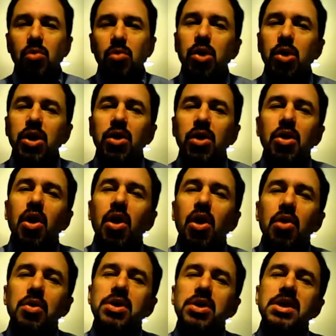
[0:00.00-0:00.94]
We don't
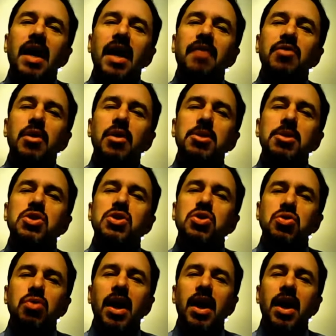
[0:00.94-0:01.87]
always have to be
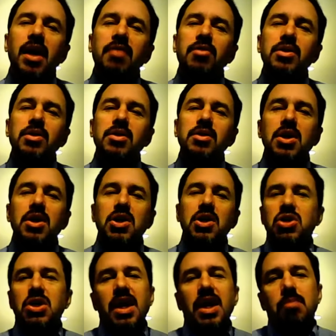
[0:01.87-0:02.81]
striving
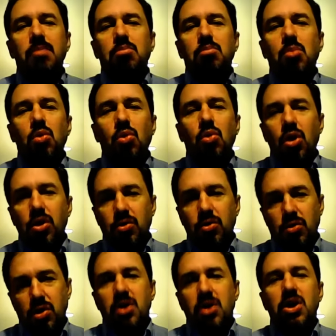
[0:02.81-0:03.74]
to get
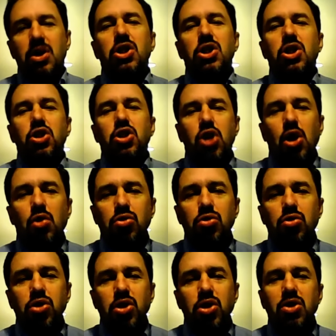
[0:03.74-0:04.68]
more than the
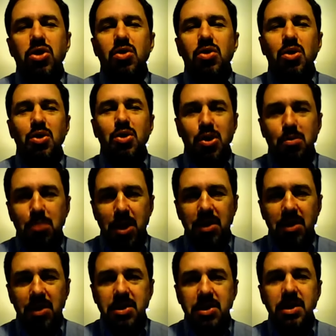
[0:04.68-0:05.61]
Joneses or the
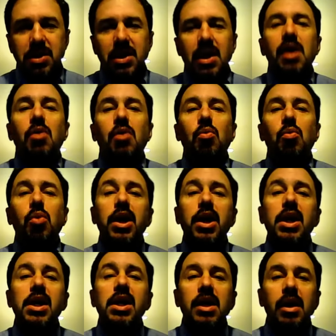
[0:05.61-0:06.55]
Smiths.
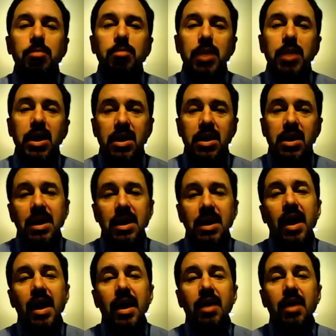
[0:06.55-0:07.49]
We can be
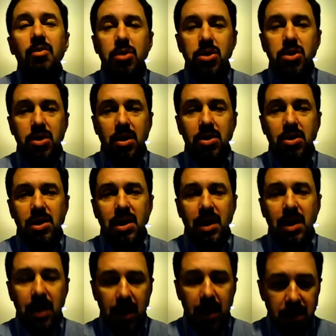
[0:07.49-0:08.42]
content with such
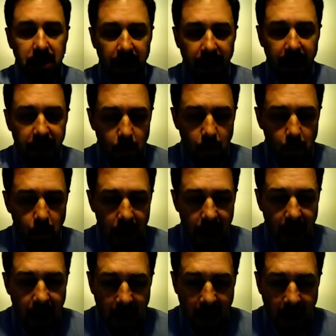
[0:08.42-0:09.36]
things as
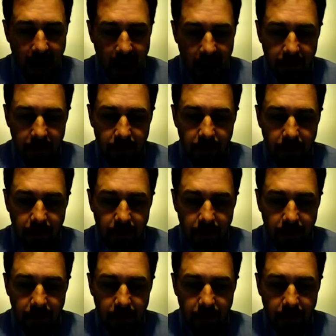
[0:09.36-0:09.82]
we have.